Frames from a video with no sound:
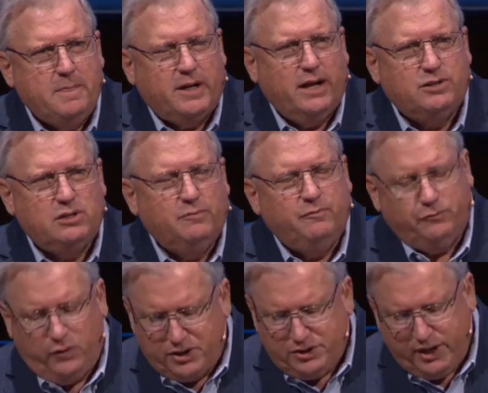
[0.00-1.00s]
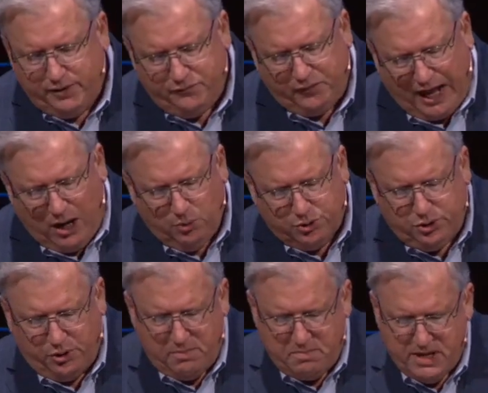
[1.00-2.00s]
got some fresh cut
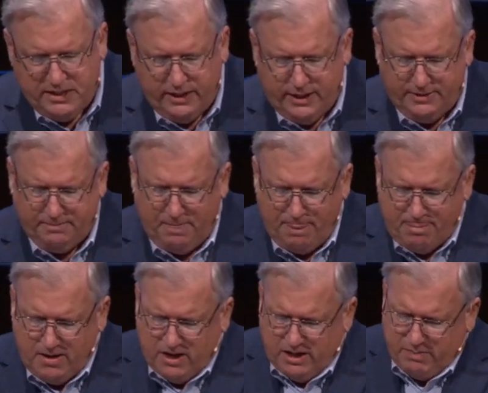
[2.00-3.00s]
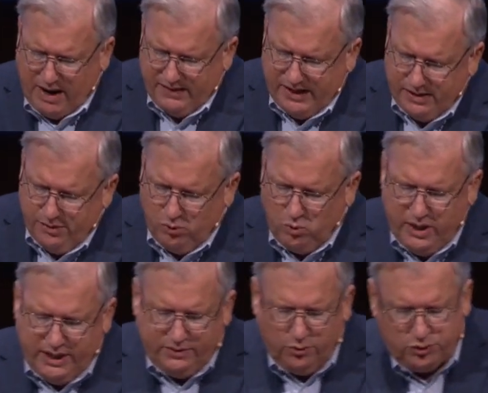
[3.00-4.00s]
flowers on a Monday. And by the end of the
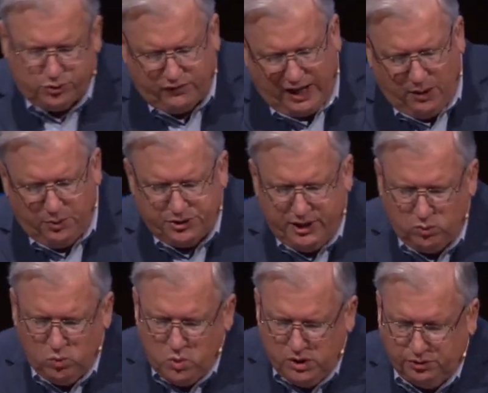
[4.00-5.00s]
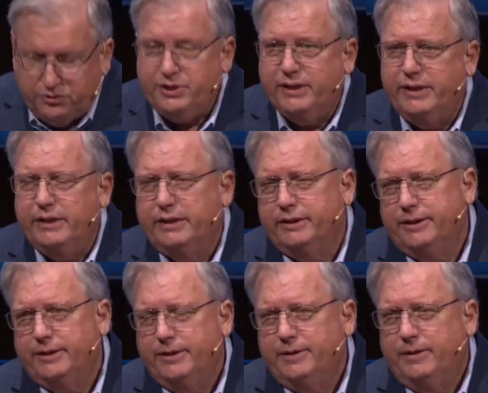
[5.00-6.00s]
week, those flowers had wilted.
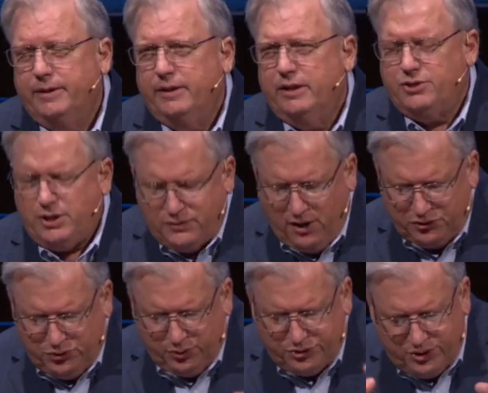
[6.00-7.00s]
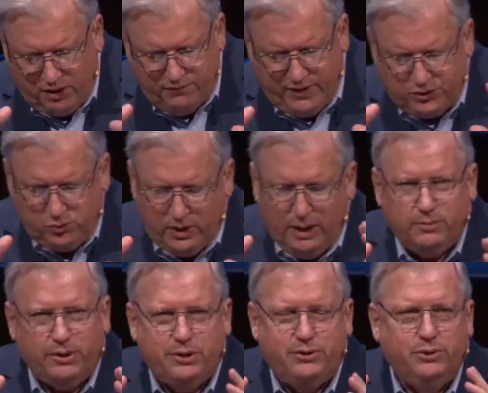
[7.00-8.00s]
And she thought to herself, that's what
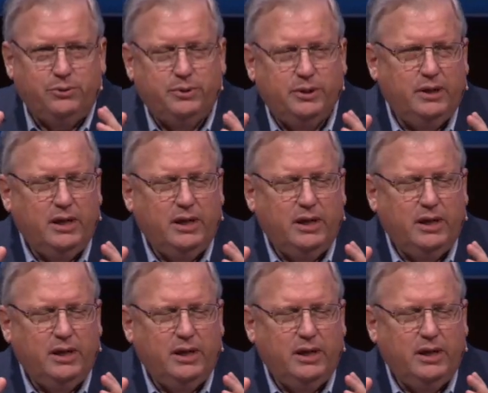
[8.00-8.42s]
I'm going to do.